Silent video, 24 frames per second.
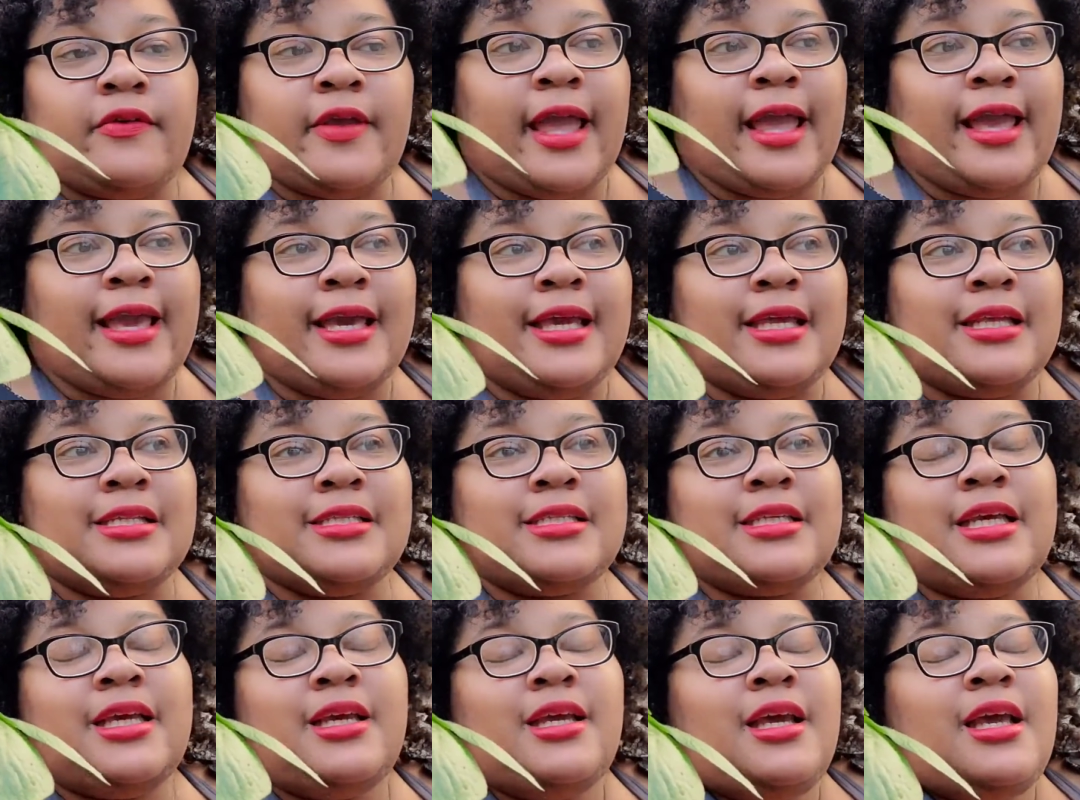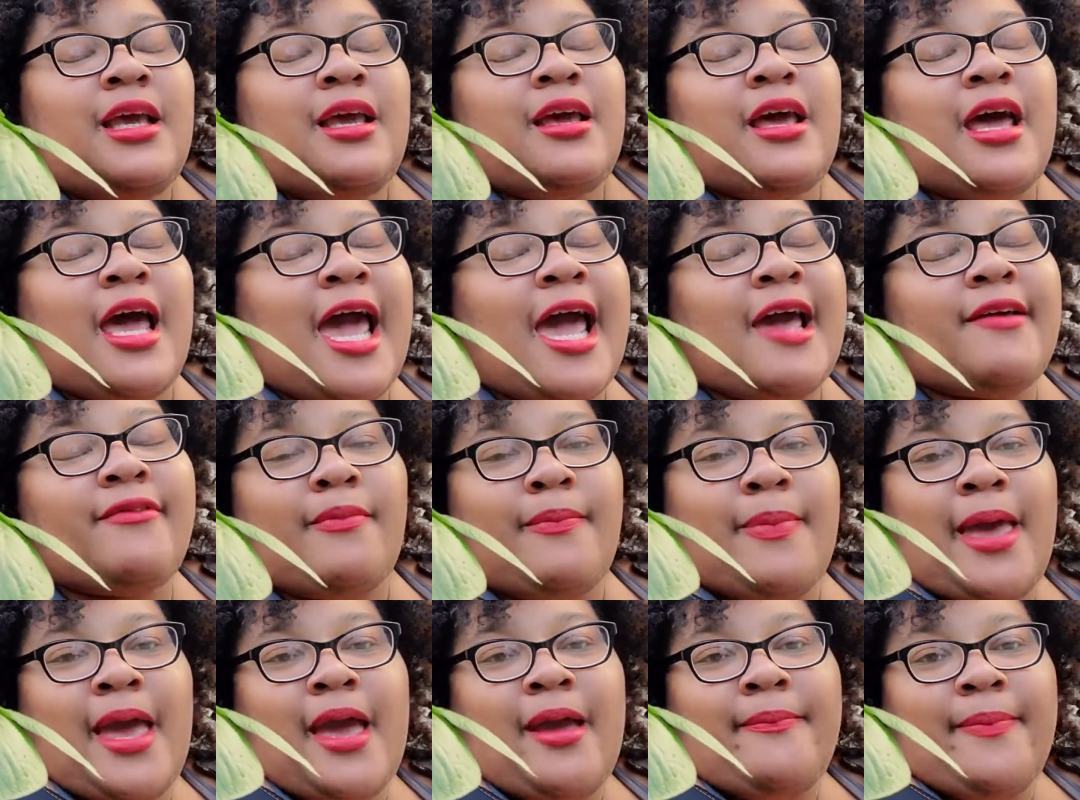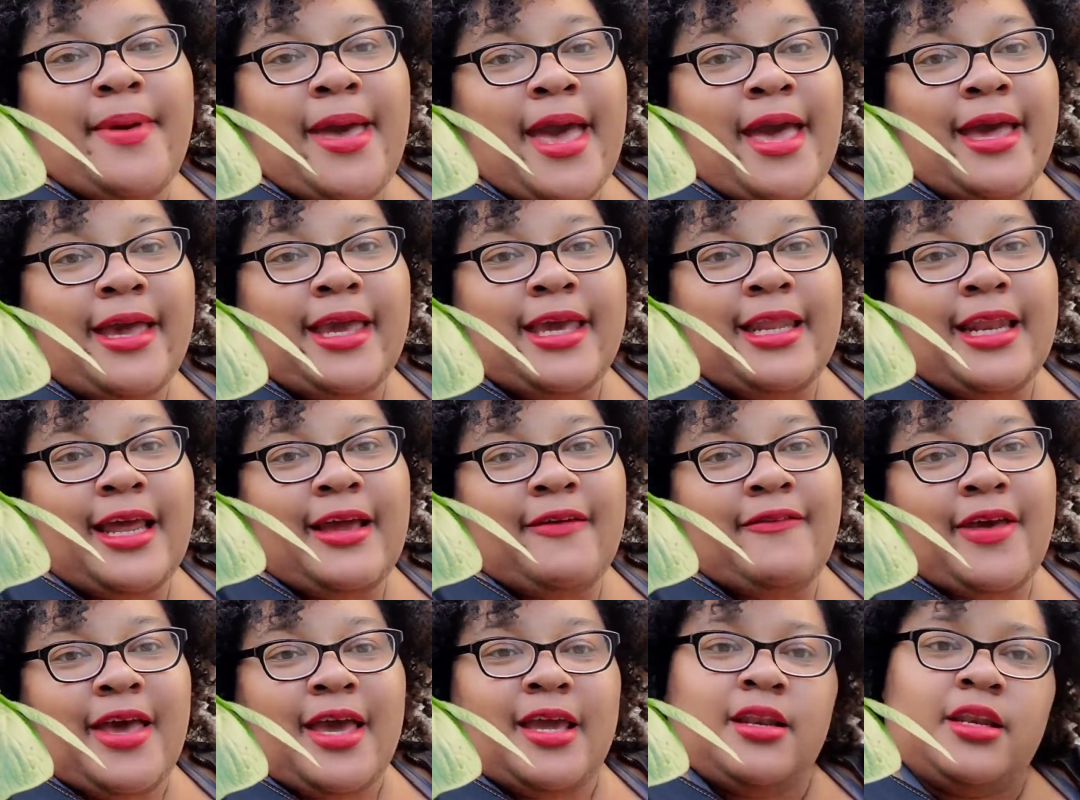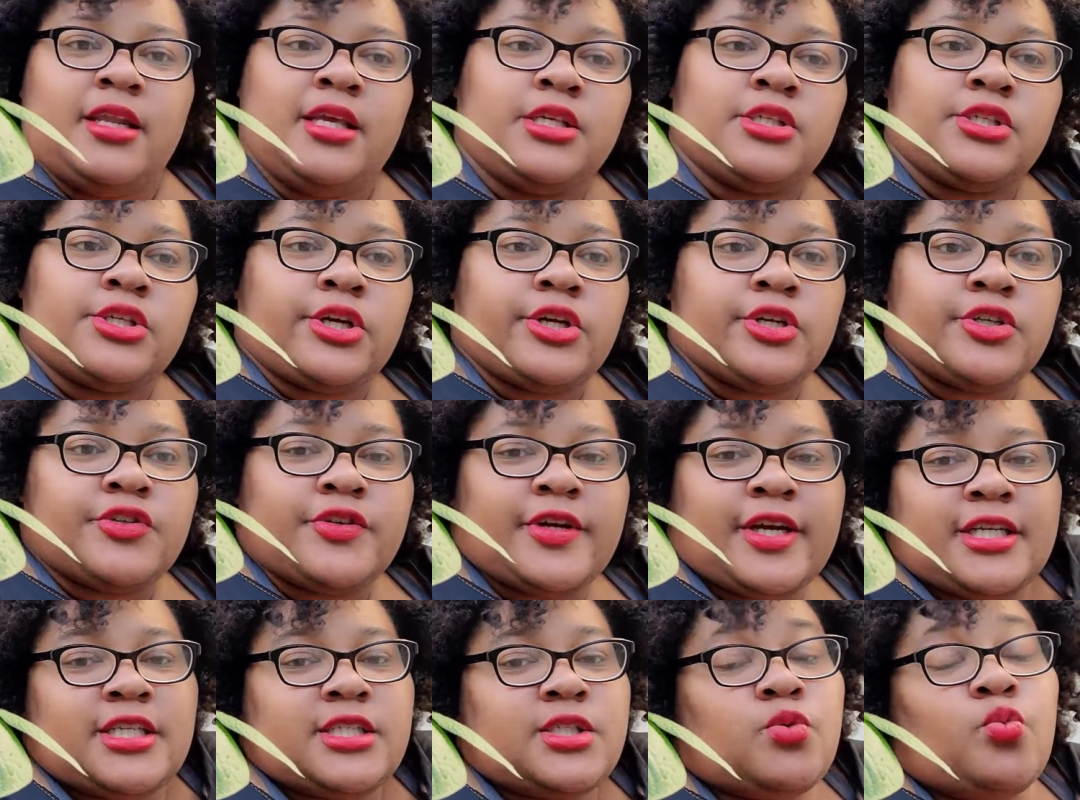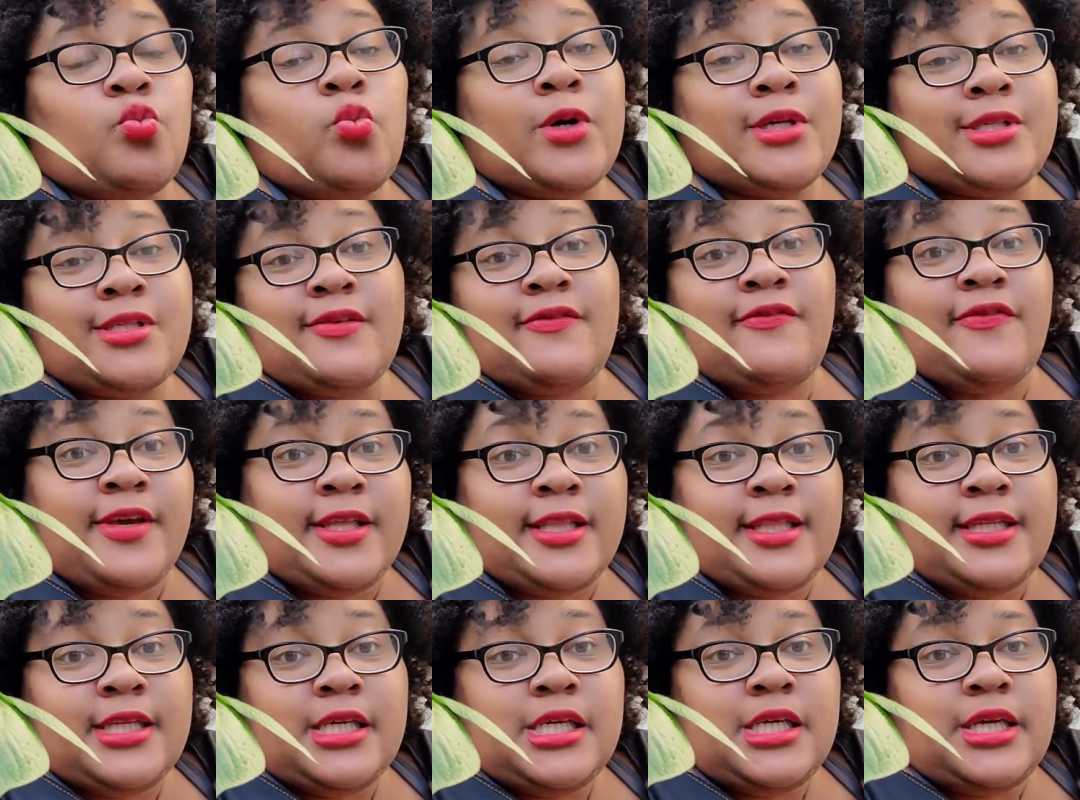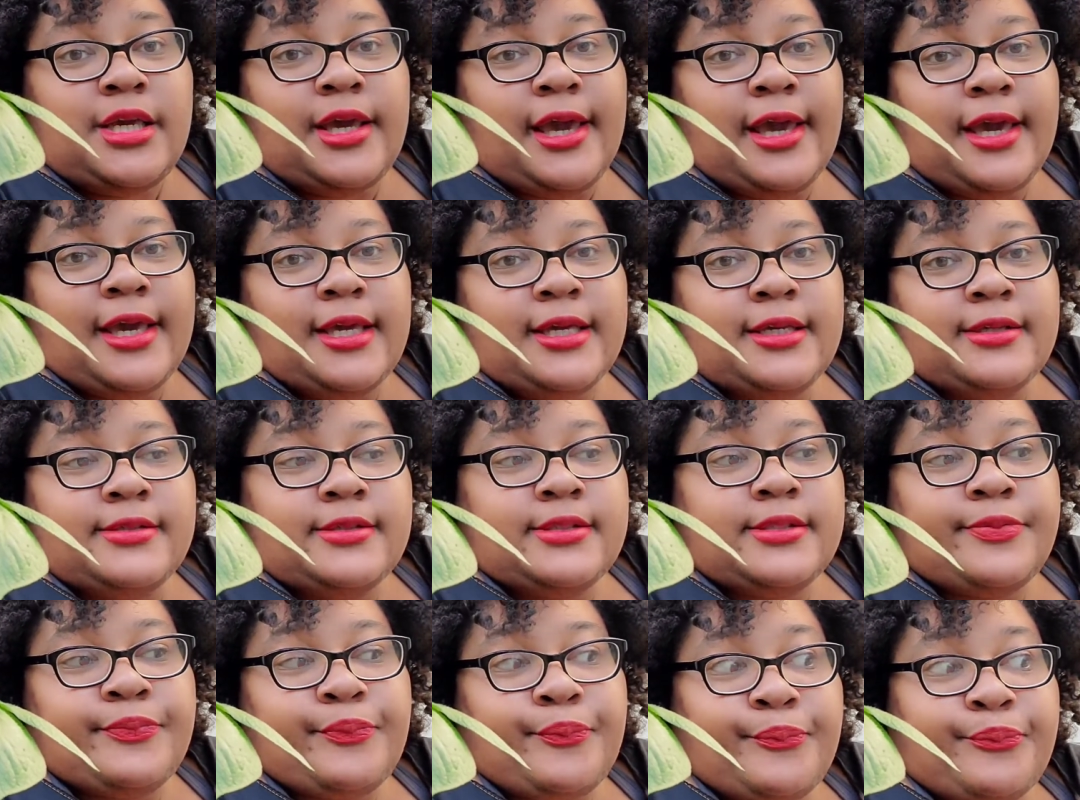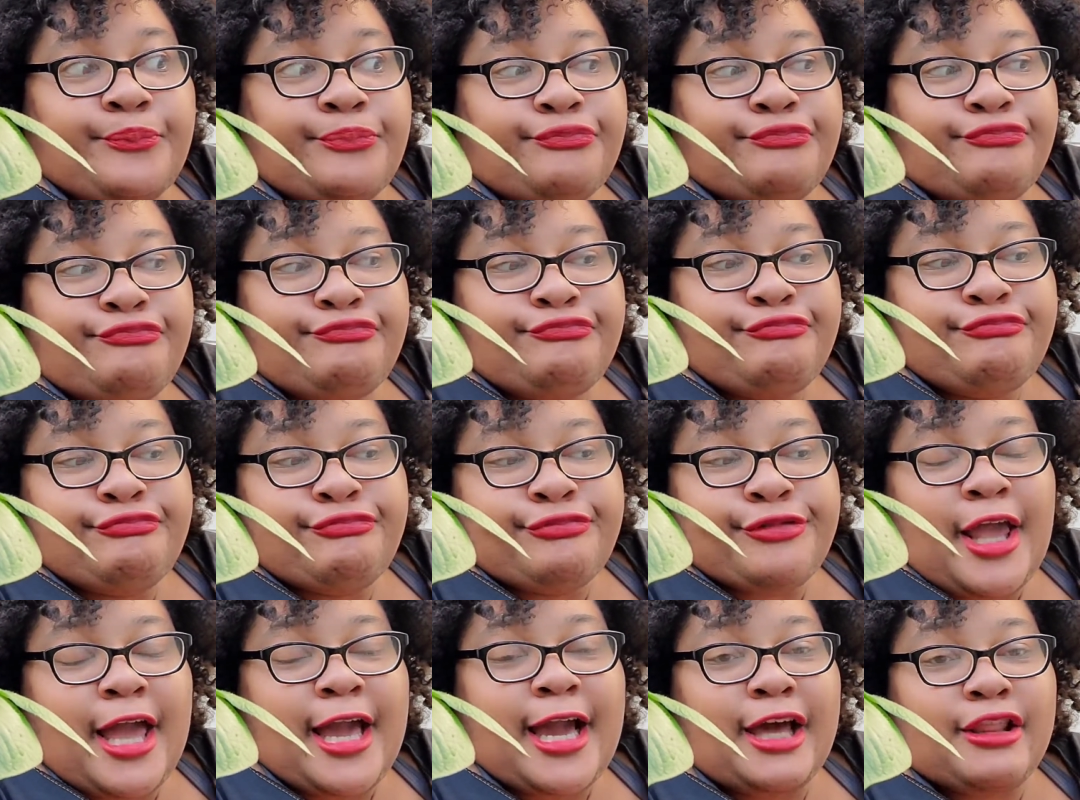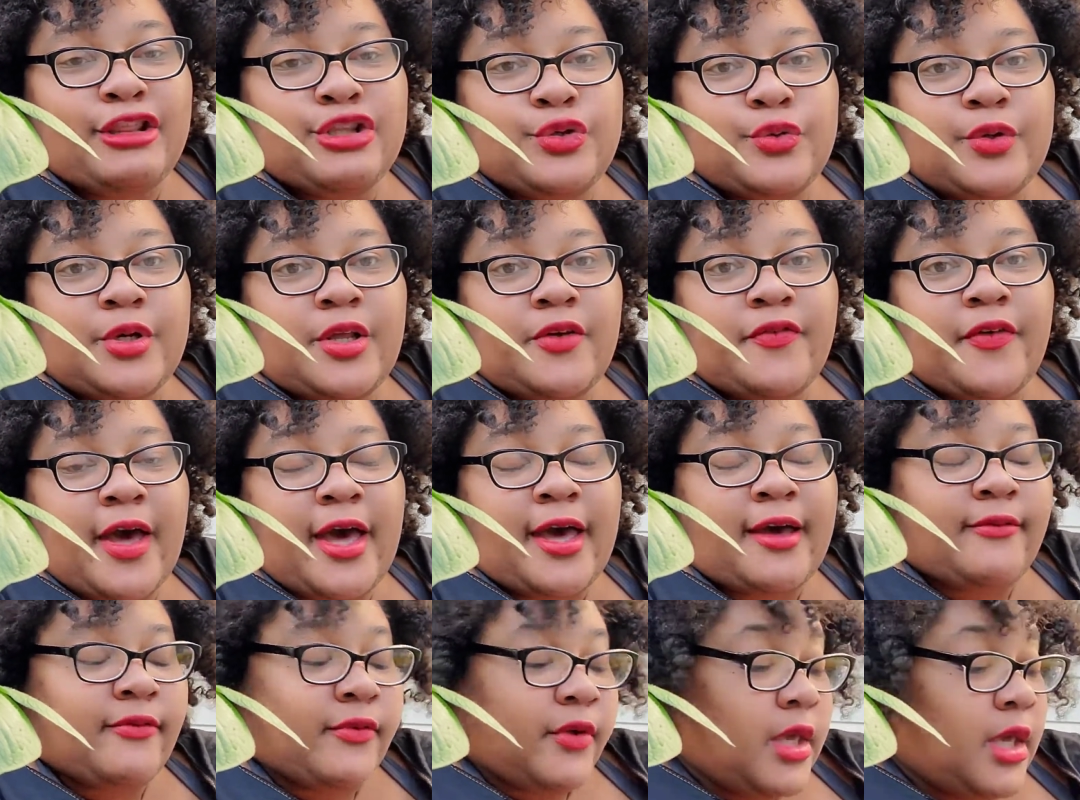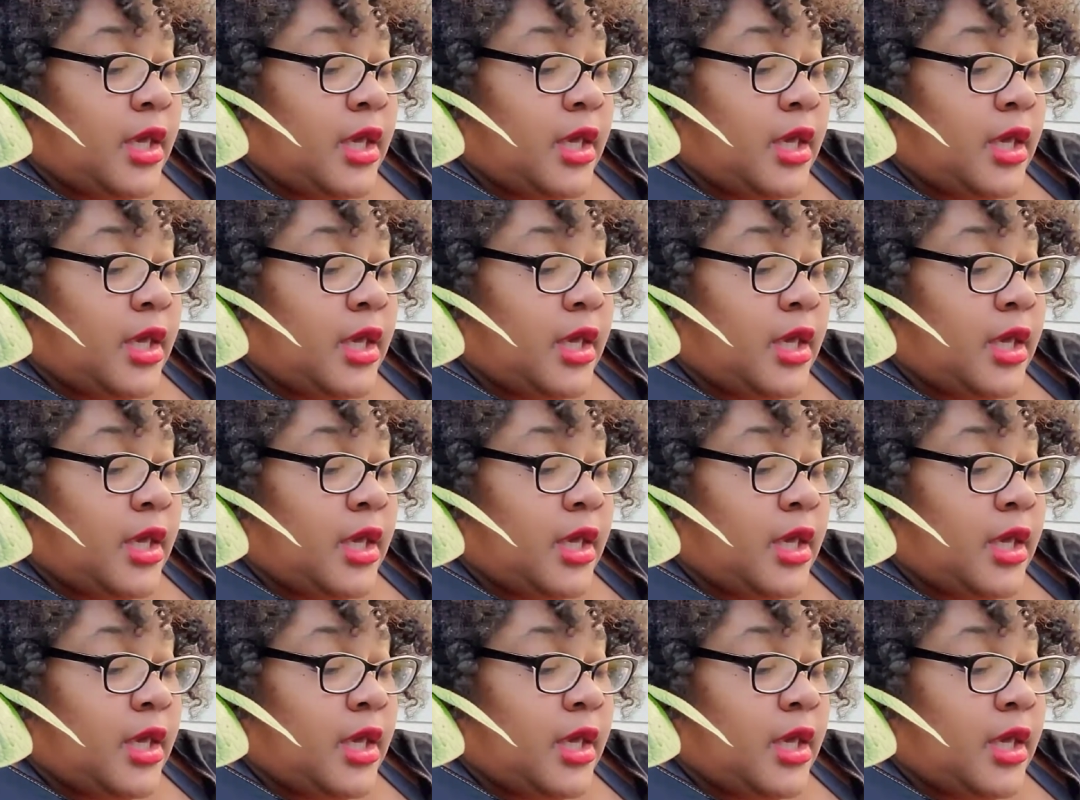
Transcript: And I have a bad back and I've had knee surgery. I just wasn't feeling it. And I got 25.